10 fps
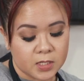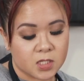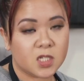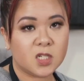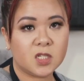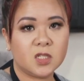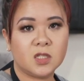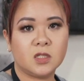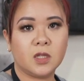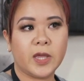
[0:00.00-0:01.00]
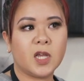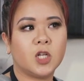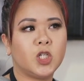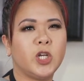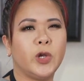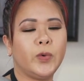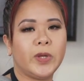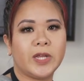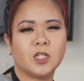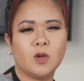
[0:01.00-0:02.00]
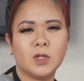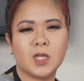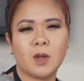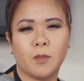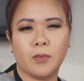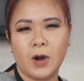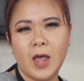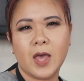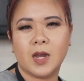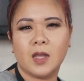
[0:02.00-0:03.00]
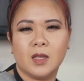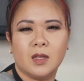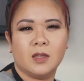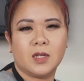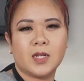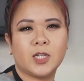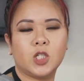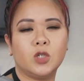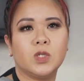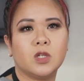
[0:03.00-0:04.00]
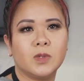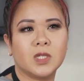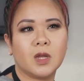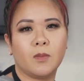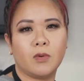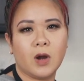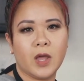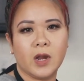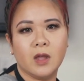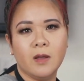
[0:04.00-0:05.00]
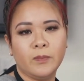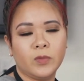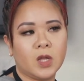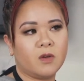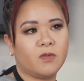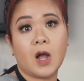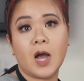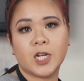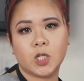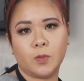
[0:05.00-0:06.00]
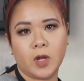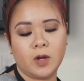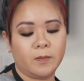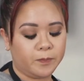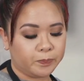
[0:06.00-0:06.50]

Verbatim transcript: It's still like chewy. It's almost like bread. The texture was almost like bread, like a focaccia bread.